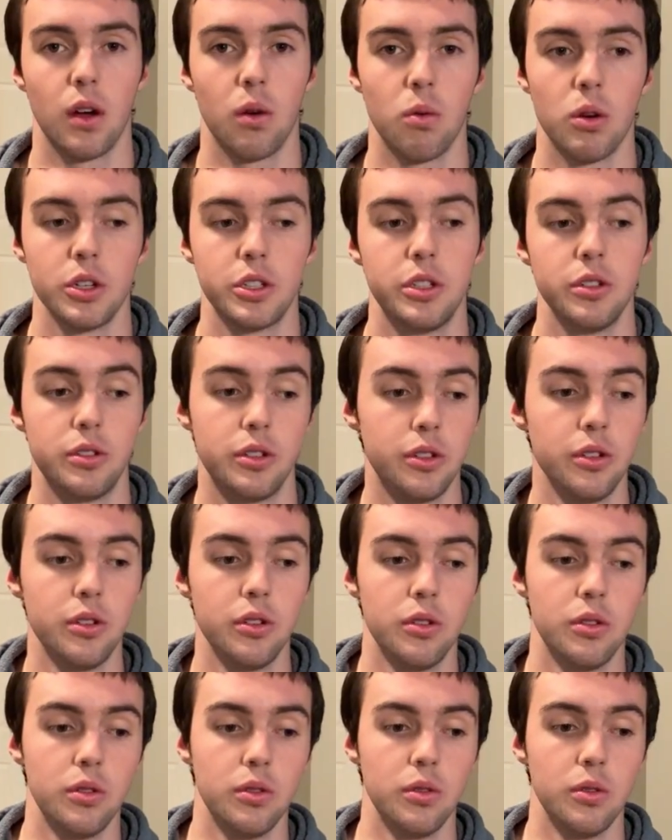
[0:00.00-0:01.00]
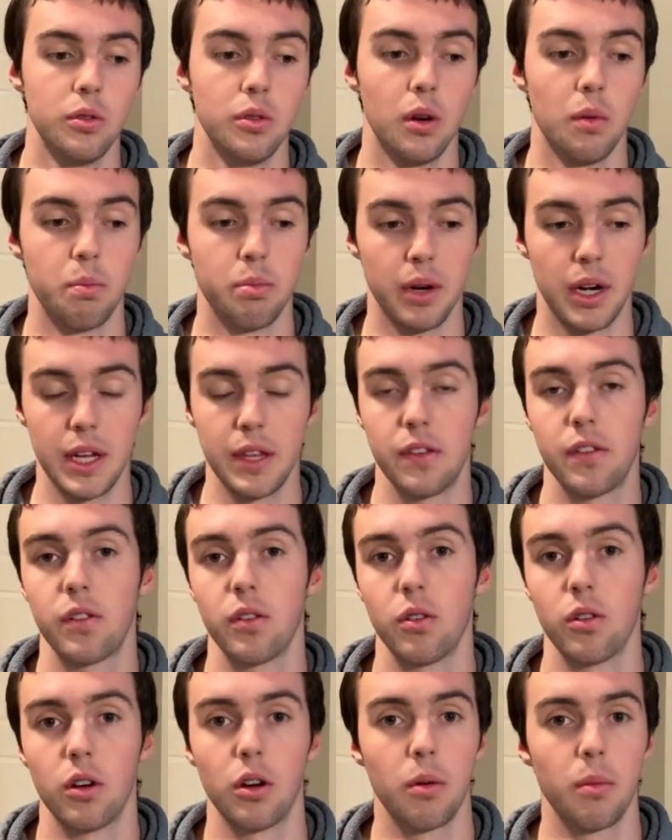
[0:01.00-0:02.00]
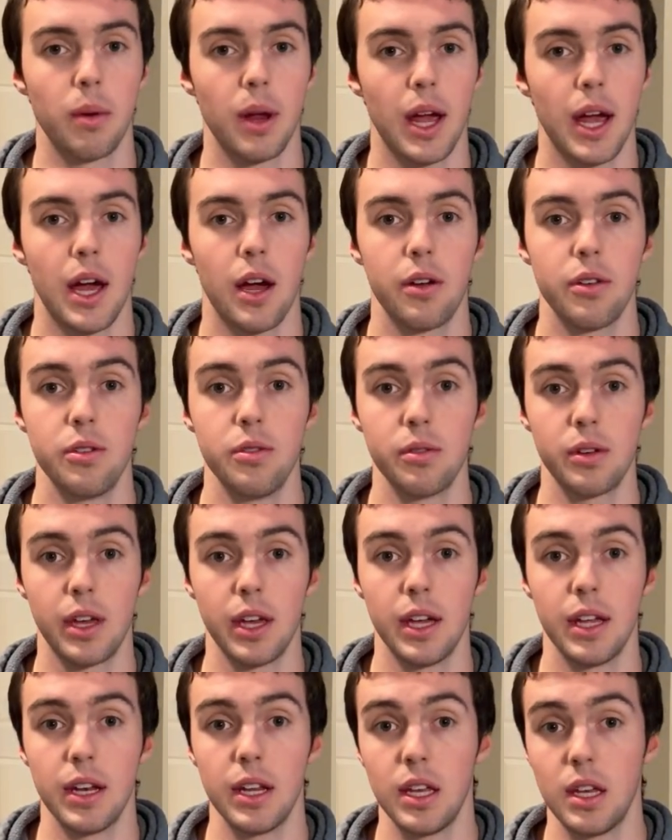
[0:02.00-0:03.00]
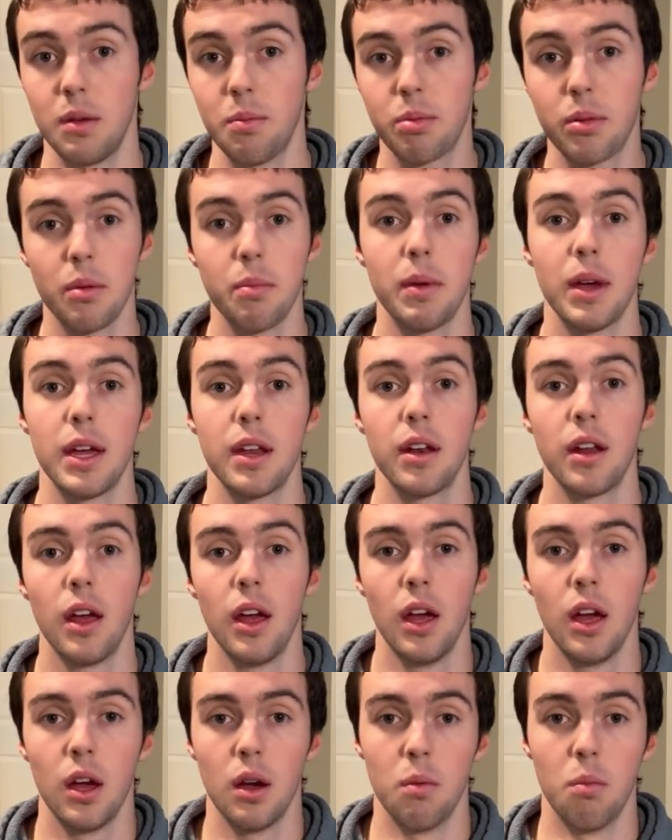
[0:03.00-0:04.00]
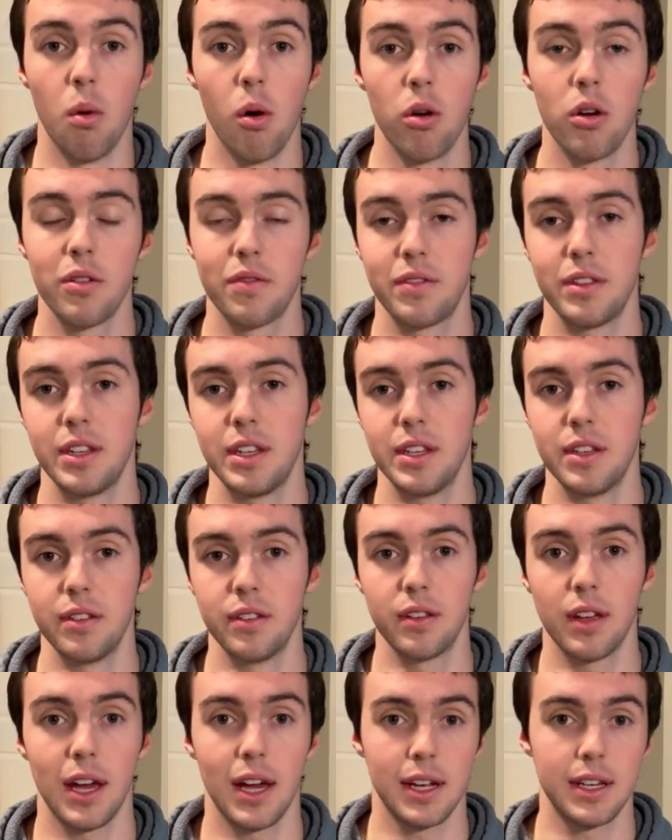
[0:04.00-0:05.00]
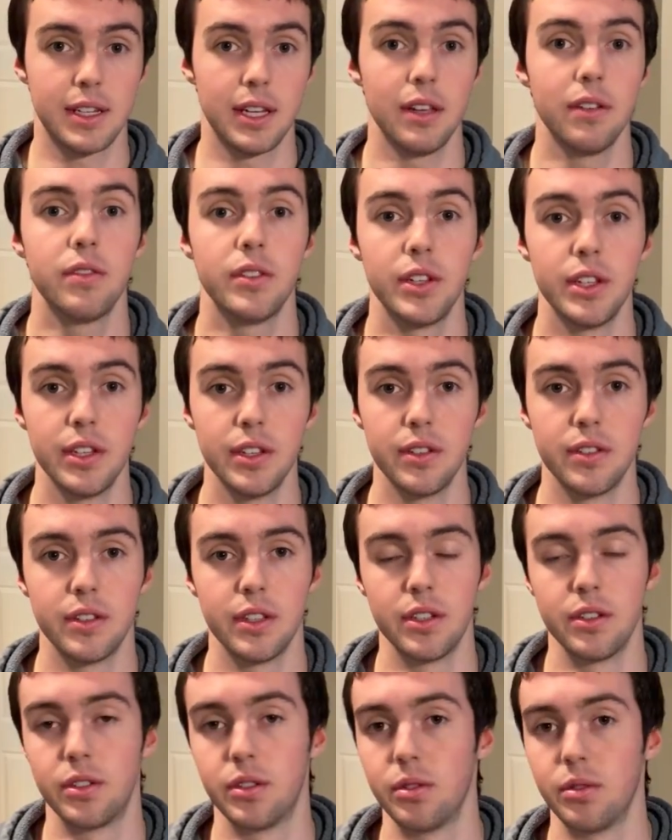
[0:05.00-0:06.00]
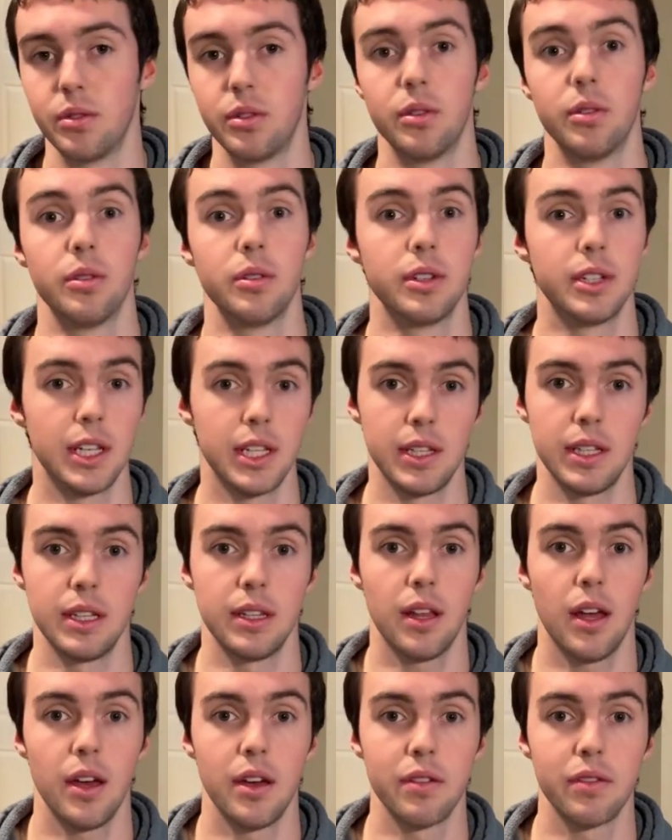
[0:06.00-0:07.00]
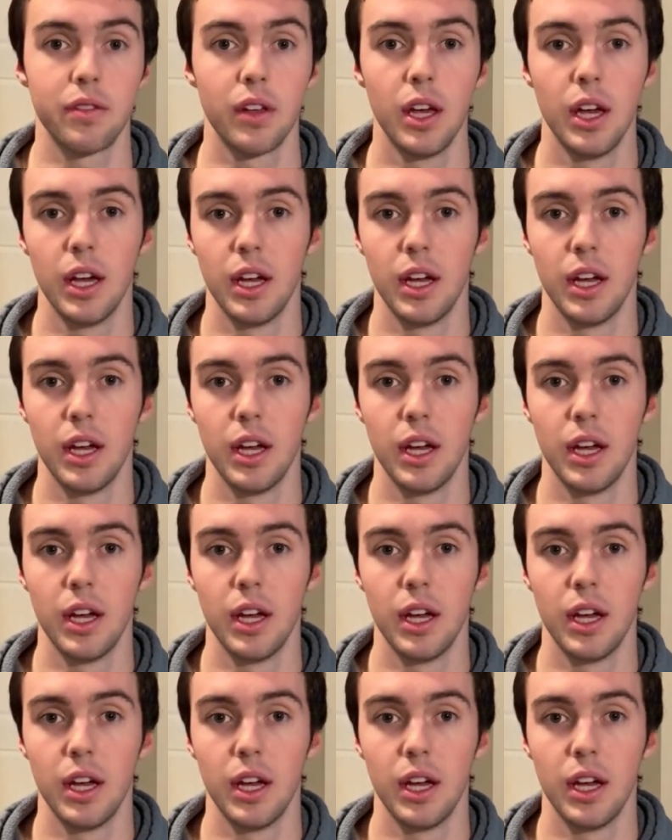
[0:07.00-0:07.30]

I want you to brainstorm how you can implement more of these activities into your daily life.